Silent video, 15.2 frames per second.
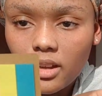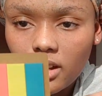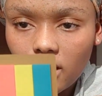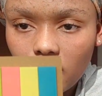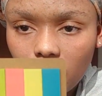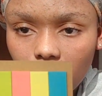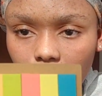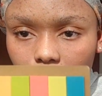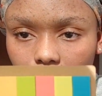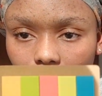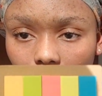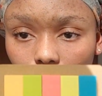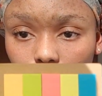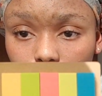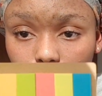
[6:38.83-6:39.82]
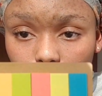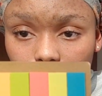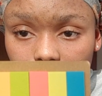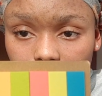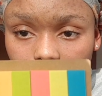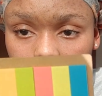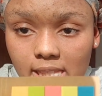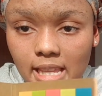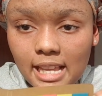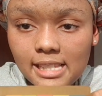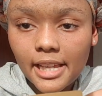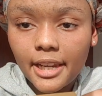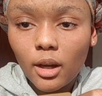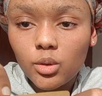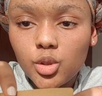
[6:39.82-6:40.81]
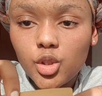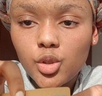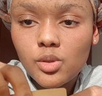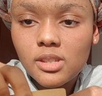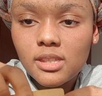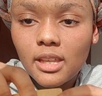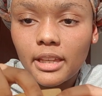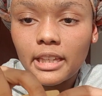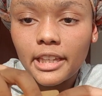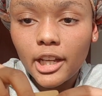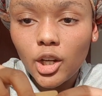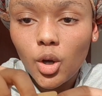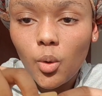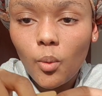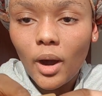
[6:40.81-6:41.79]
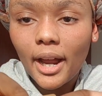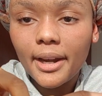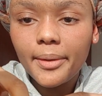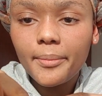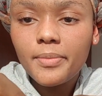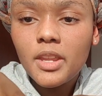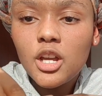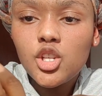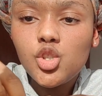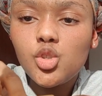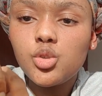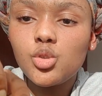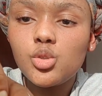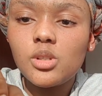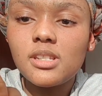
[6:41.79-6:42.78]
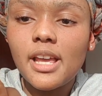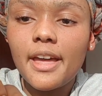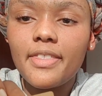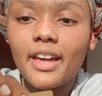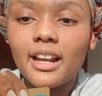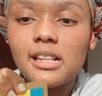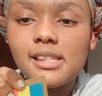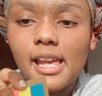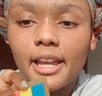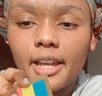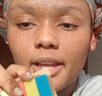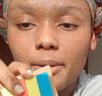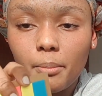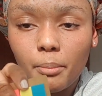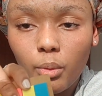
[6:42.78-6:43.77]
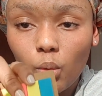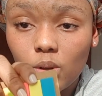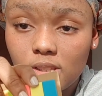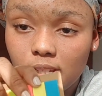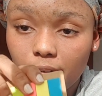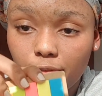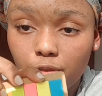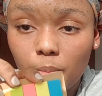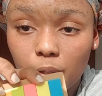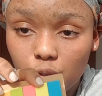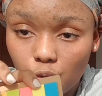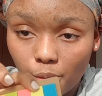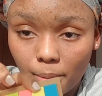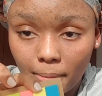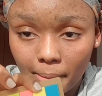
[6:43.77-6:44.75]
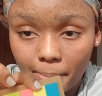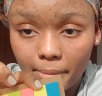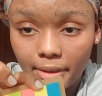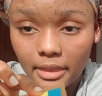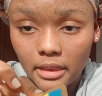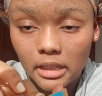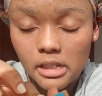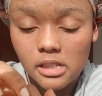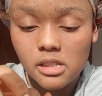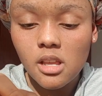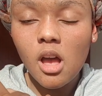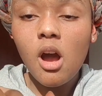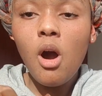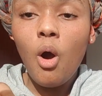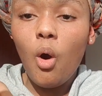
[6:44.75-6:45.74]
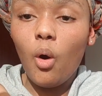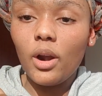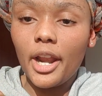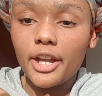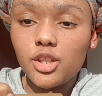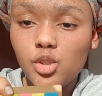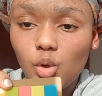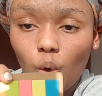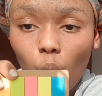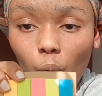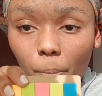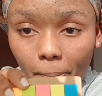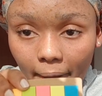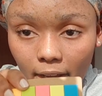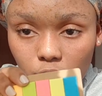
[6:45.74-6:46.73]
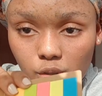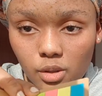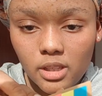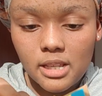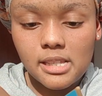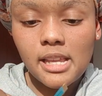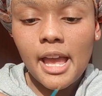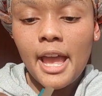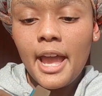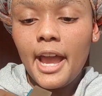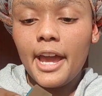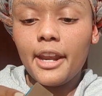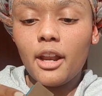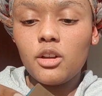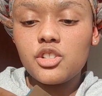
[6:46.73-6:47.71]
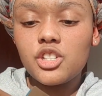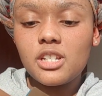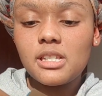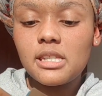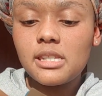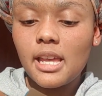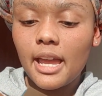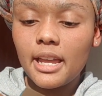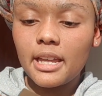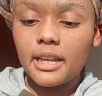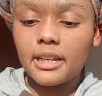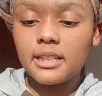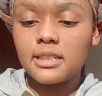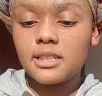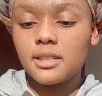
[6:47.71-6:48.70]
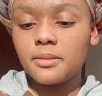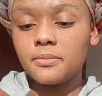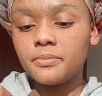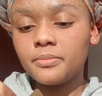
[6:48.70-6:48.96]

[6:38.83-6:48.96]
And I would use the yellow one to say that it's like important for me to remember this, or like to go back to this. And I'll just take it,